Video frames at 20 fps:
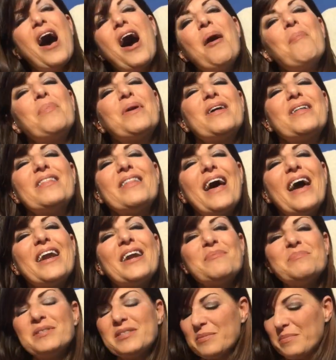I'm gonna light
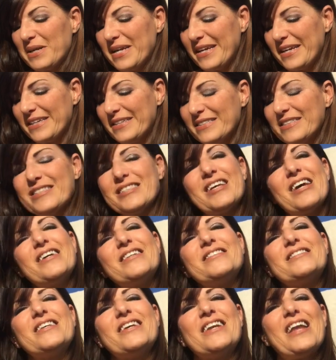up some
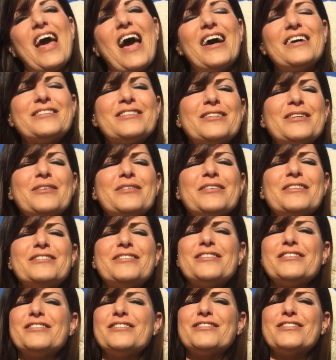incense and ask you to
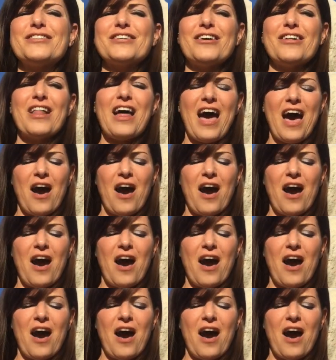just chill